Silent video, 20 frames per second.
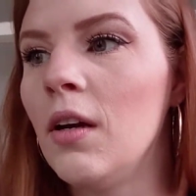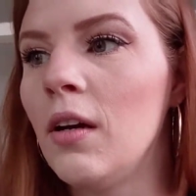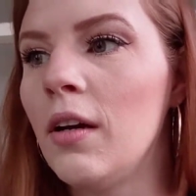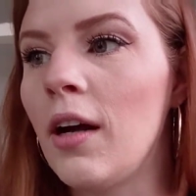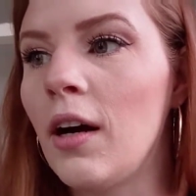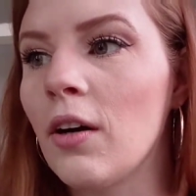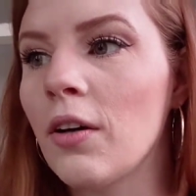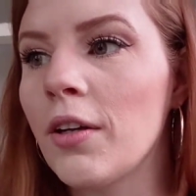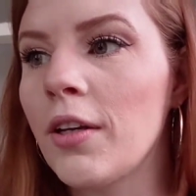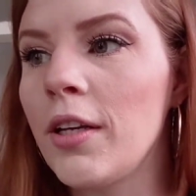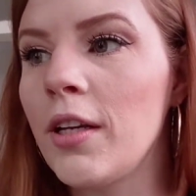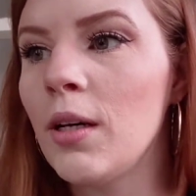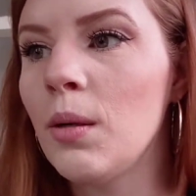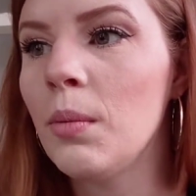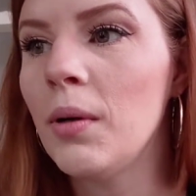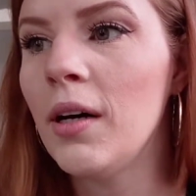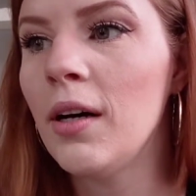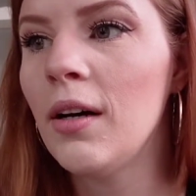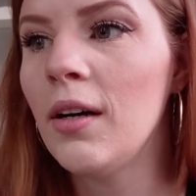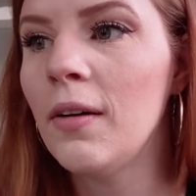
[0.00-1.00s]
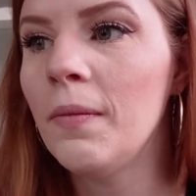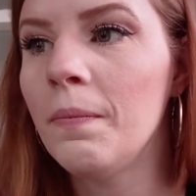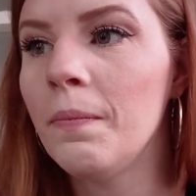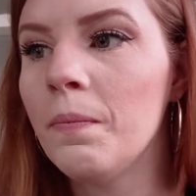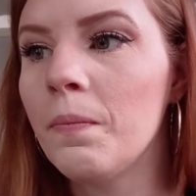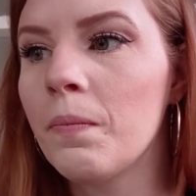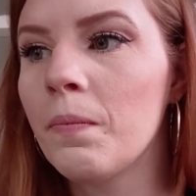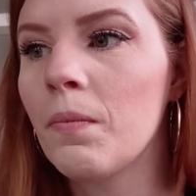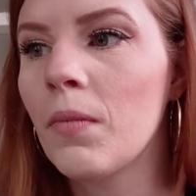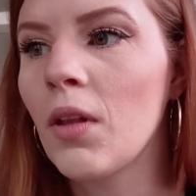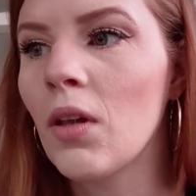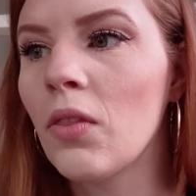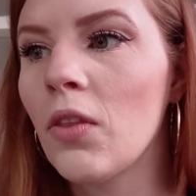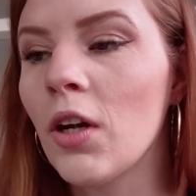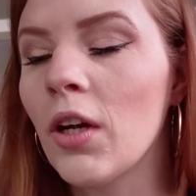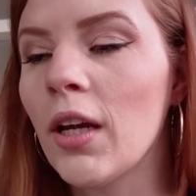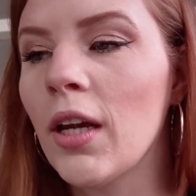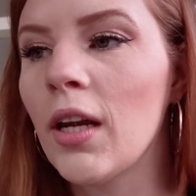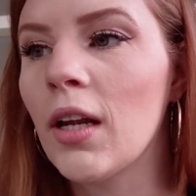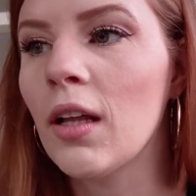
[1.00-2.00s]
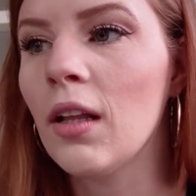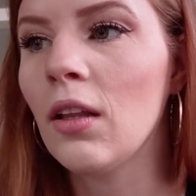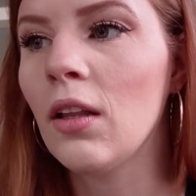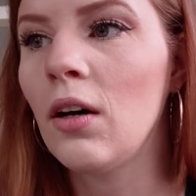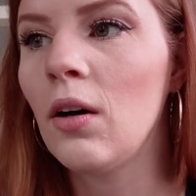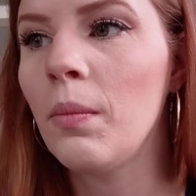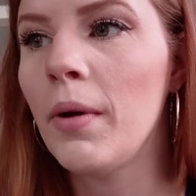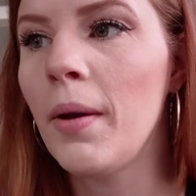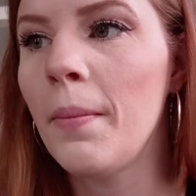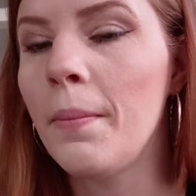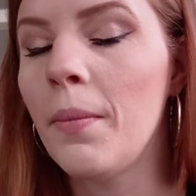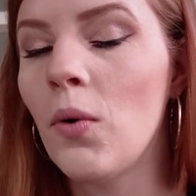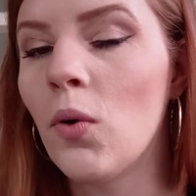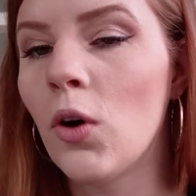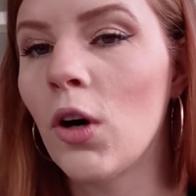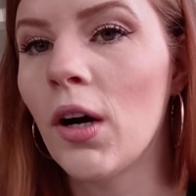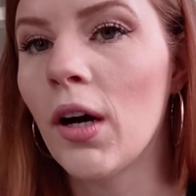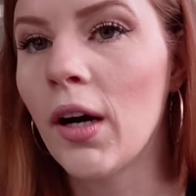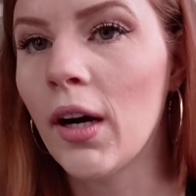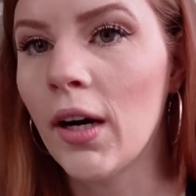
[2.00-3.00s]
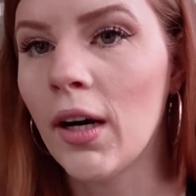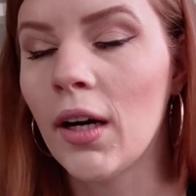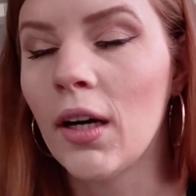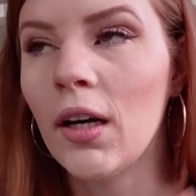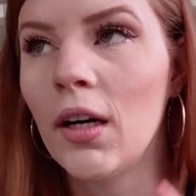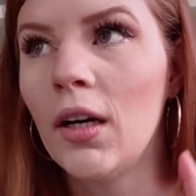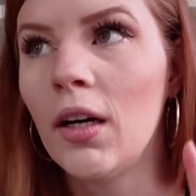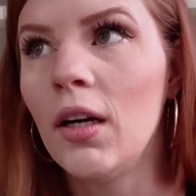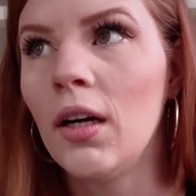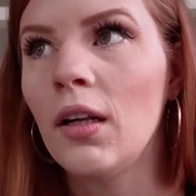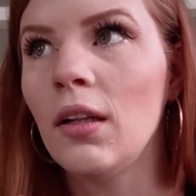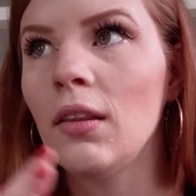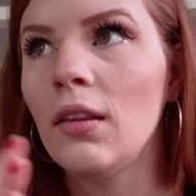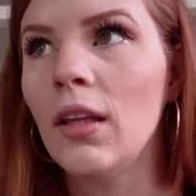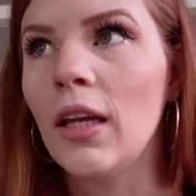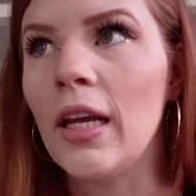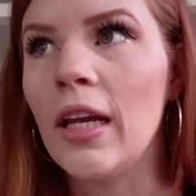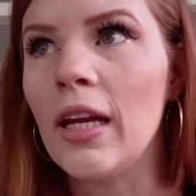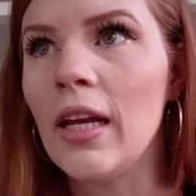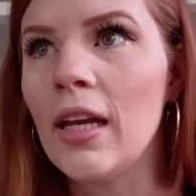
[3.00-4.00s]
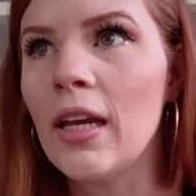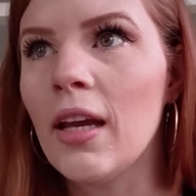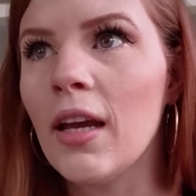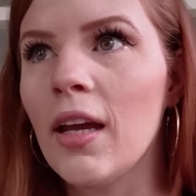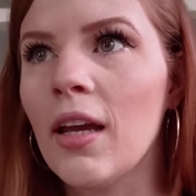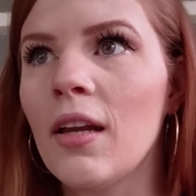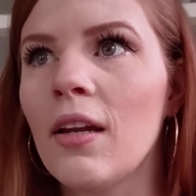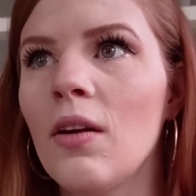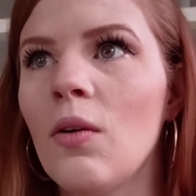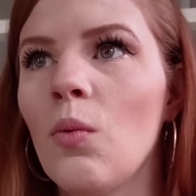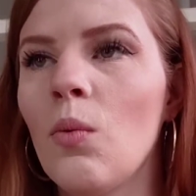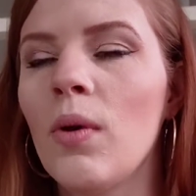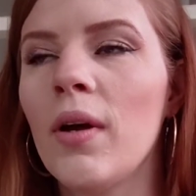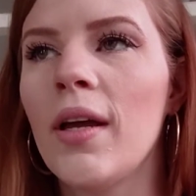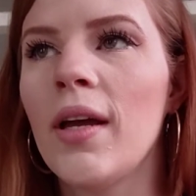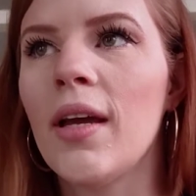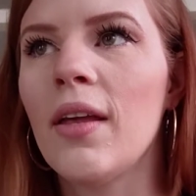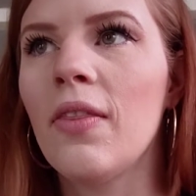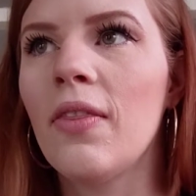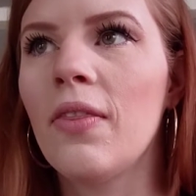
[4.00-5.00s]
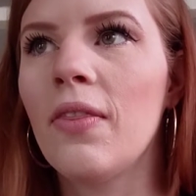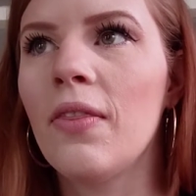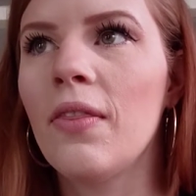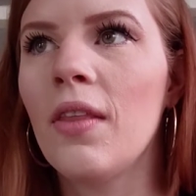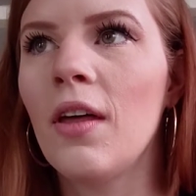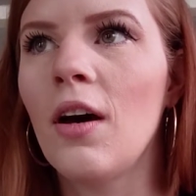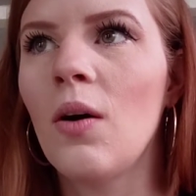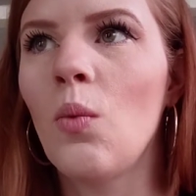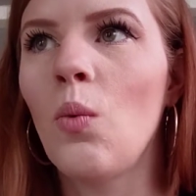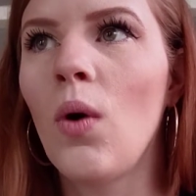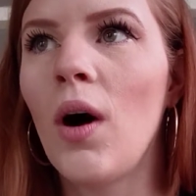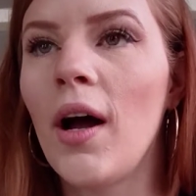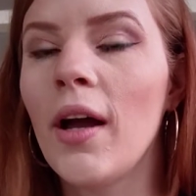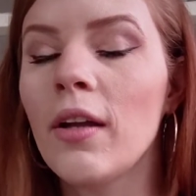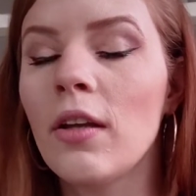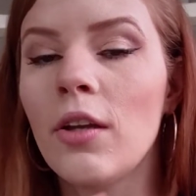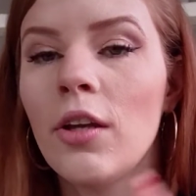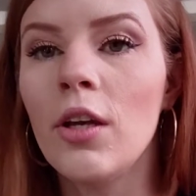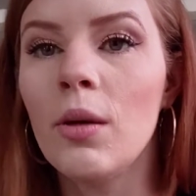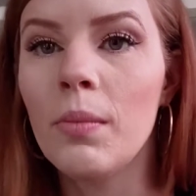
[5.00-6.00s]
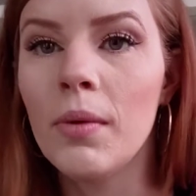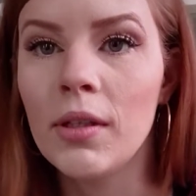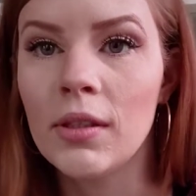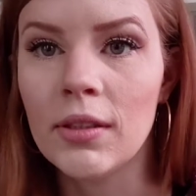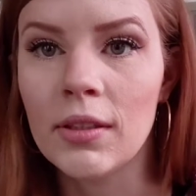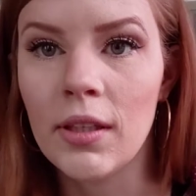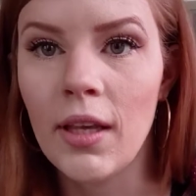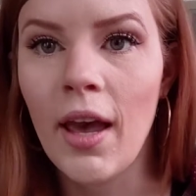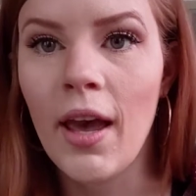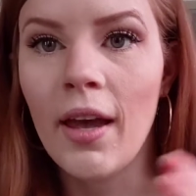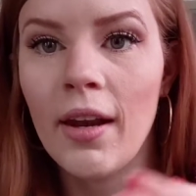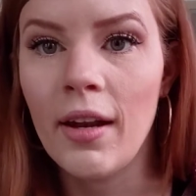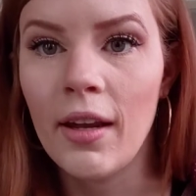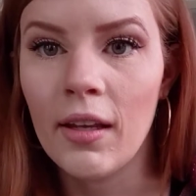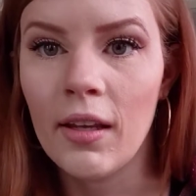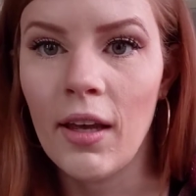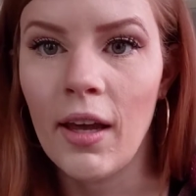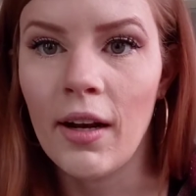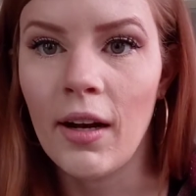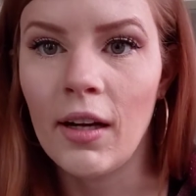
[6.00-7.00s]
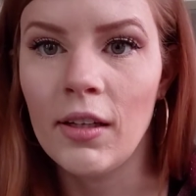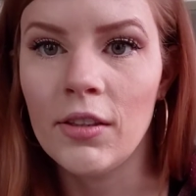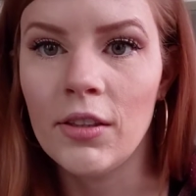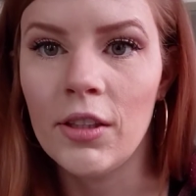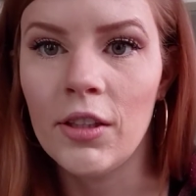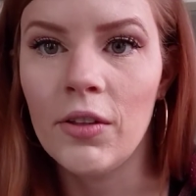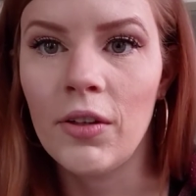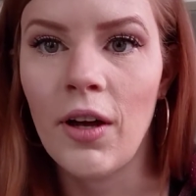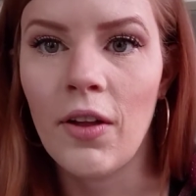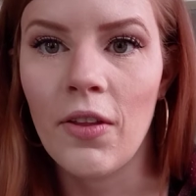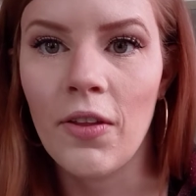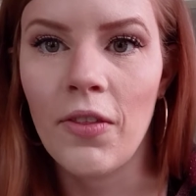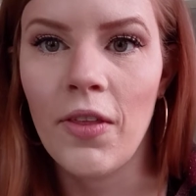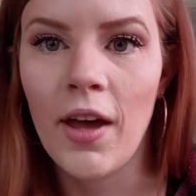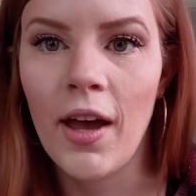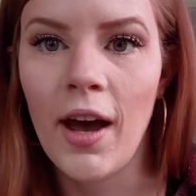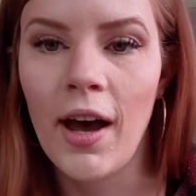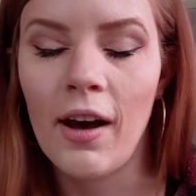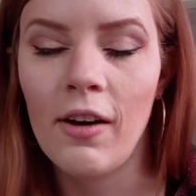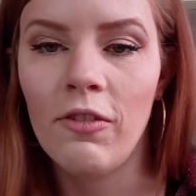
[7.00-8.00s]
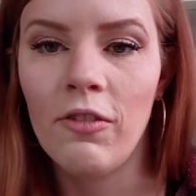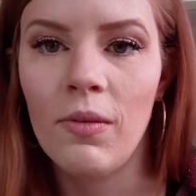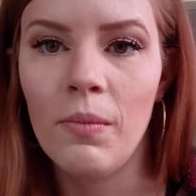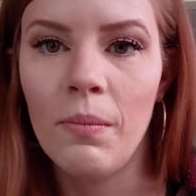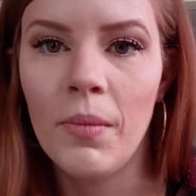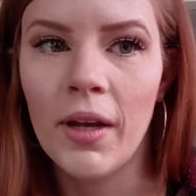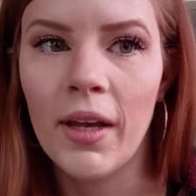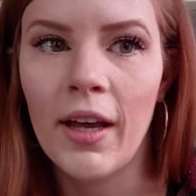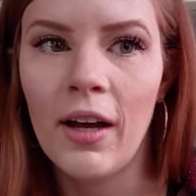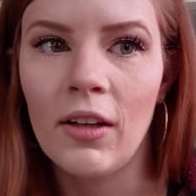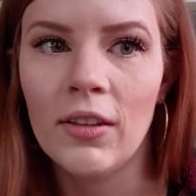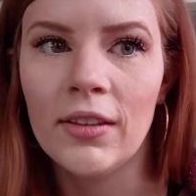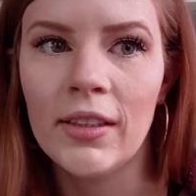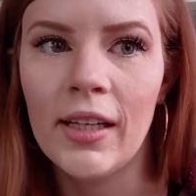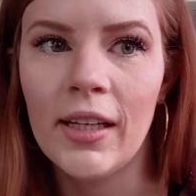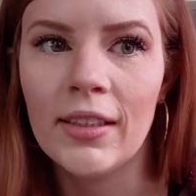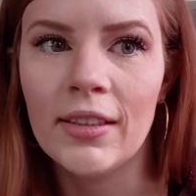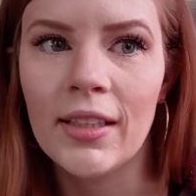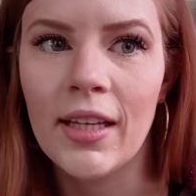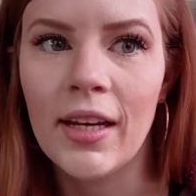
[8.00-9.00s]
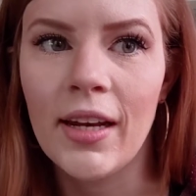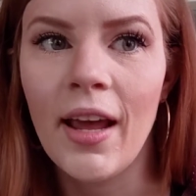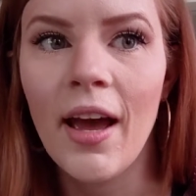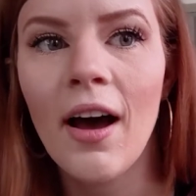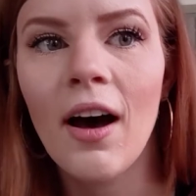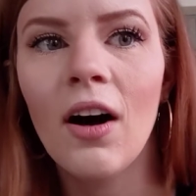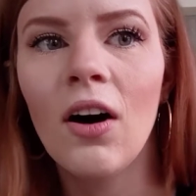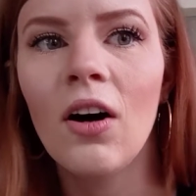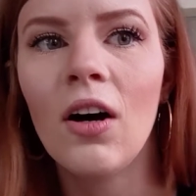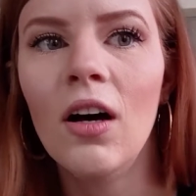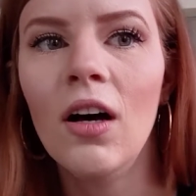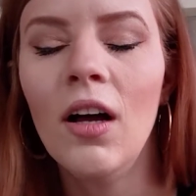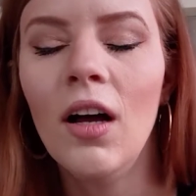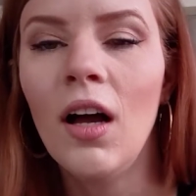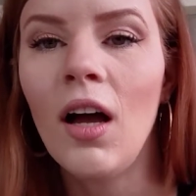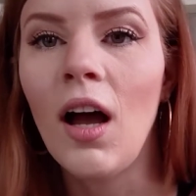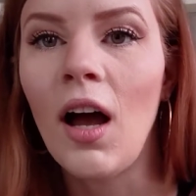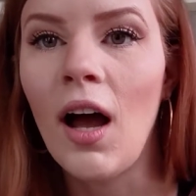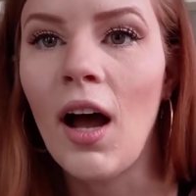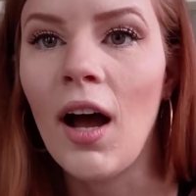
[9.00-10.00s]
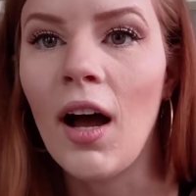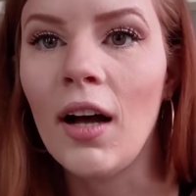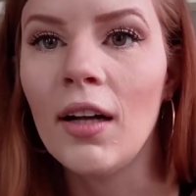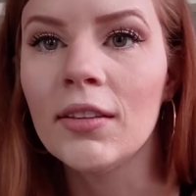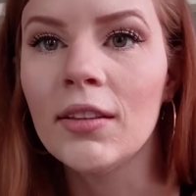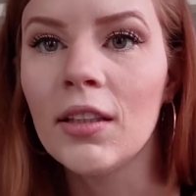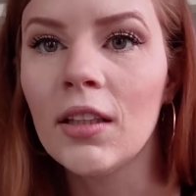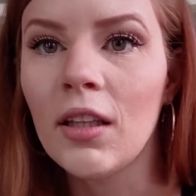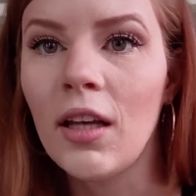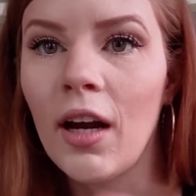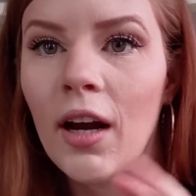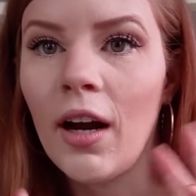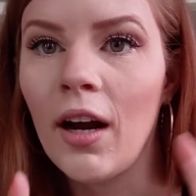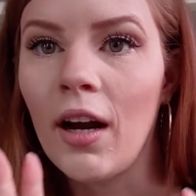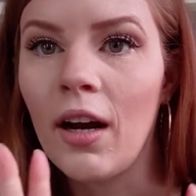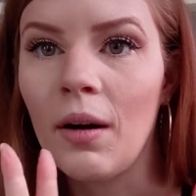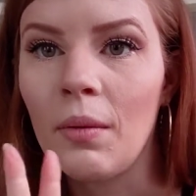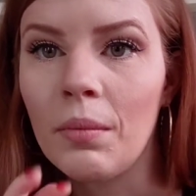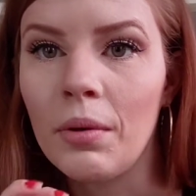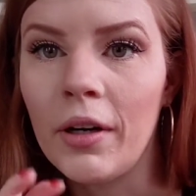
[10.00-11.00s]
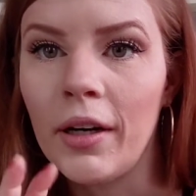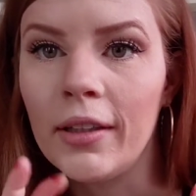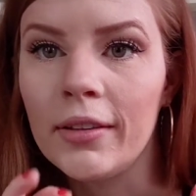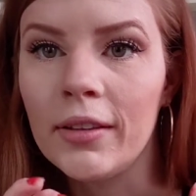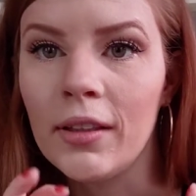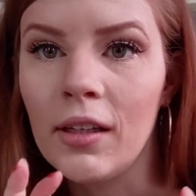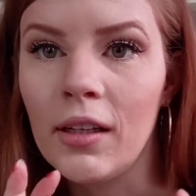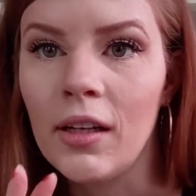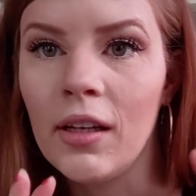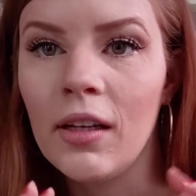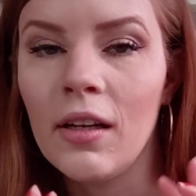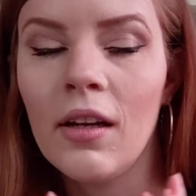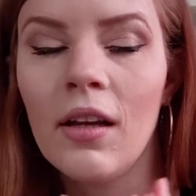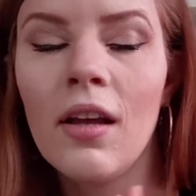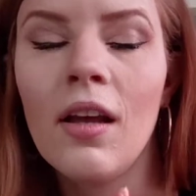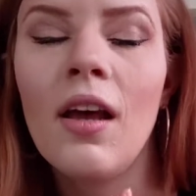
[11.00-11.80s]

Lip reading: Now, Cuba, they're getting a little bit more lenient with what Cubans can and cannot do now that they have Miguel Diaz-Canel as their president.